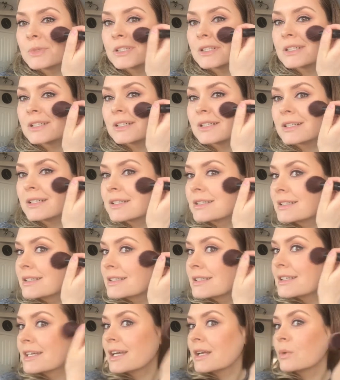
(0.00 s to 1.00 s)
it on
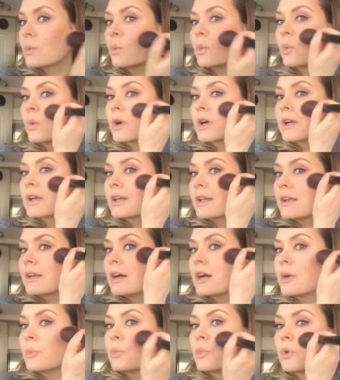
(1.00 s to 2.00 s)
and work it
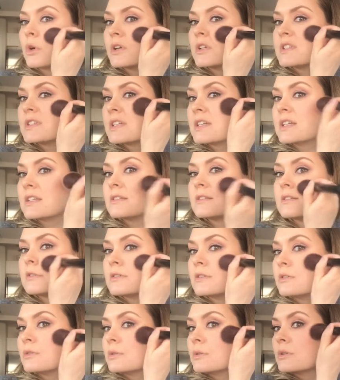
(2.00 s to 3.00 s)
upwards
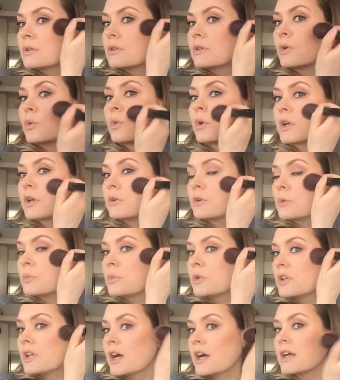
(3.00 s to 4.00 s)
into where you
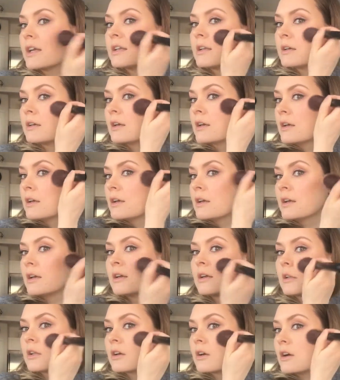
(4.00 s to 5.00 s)
applied
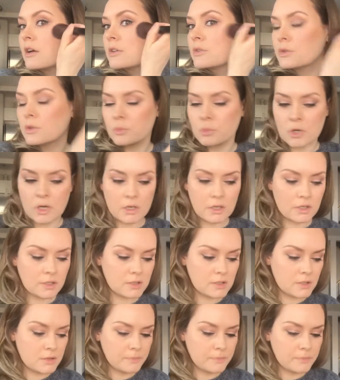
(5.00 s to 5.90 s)
the contour product.